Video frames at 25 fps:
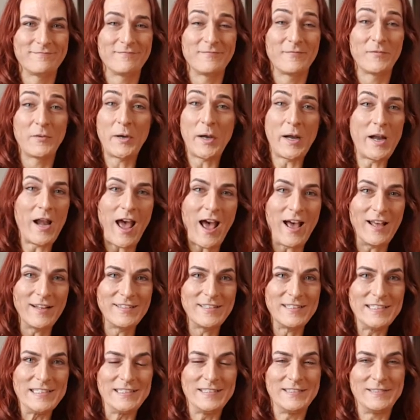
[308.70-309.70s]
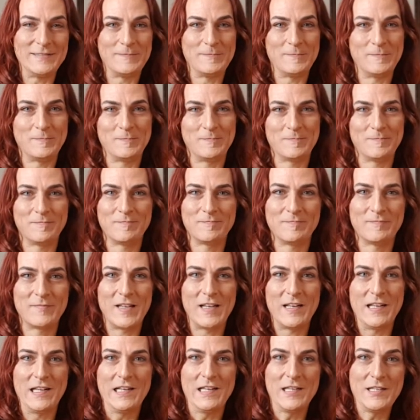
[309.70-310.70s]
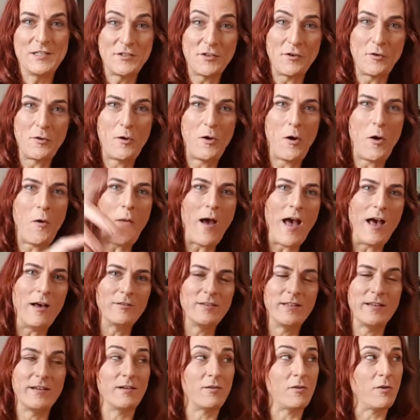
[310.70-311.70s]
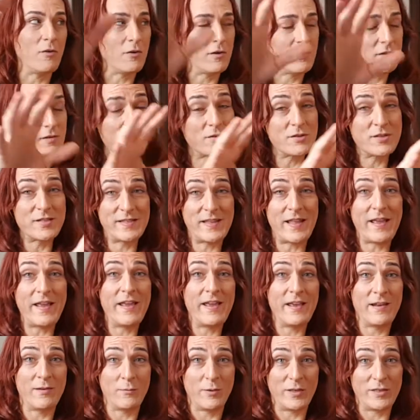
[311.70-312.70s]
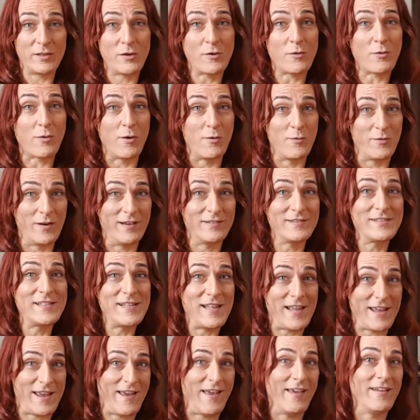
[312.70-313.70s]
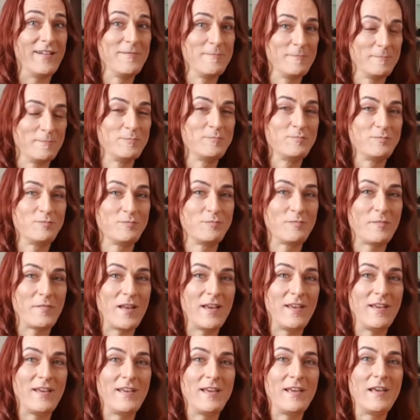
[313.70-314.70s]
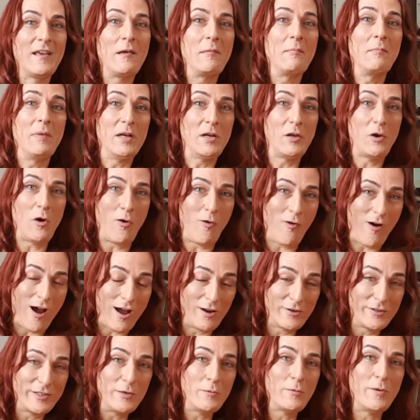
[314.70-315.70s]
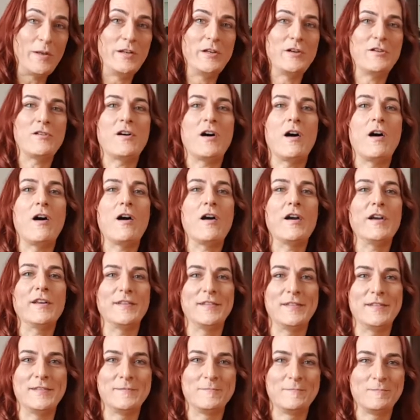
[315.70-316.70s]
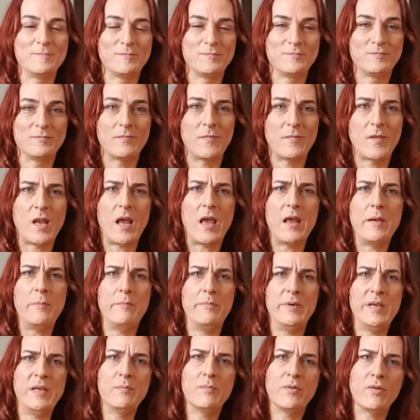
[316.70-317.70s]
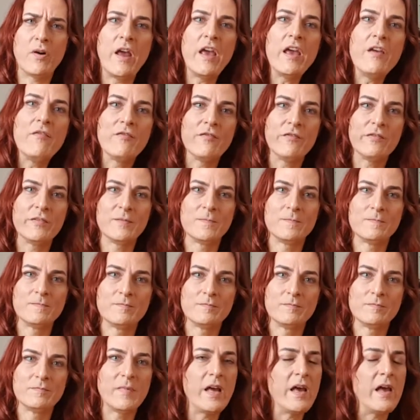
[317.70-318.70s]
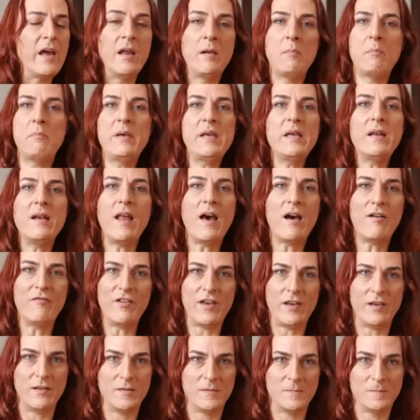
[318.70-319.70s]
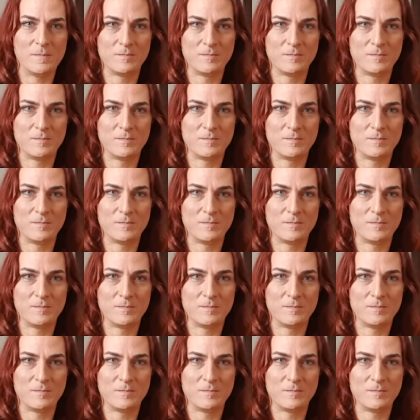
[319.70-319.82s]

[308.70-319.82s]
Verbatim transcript: We're not. So go out there, or, or stay in with Corona, stay in. But go out there with your heart and be brave and be loving